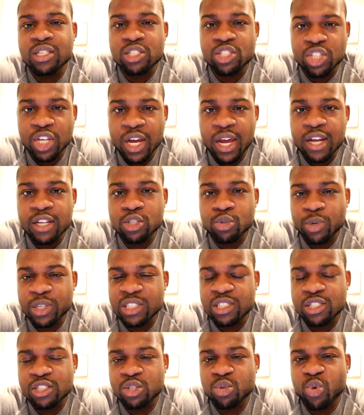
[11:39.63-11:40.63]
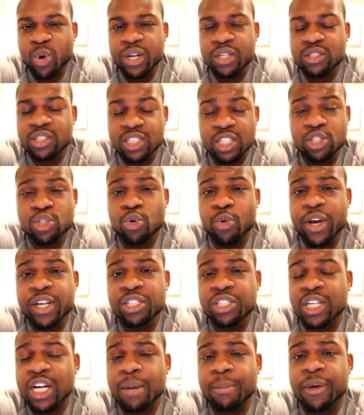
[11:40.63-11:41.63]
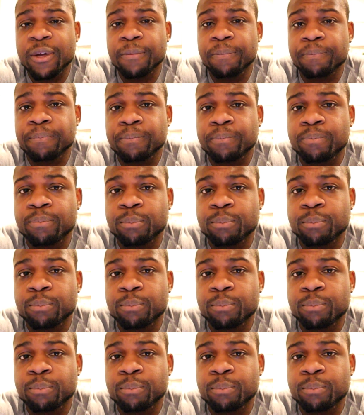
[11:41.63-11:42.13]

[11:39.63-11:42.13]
to change what situa situation I'm in?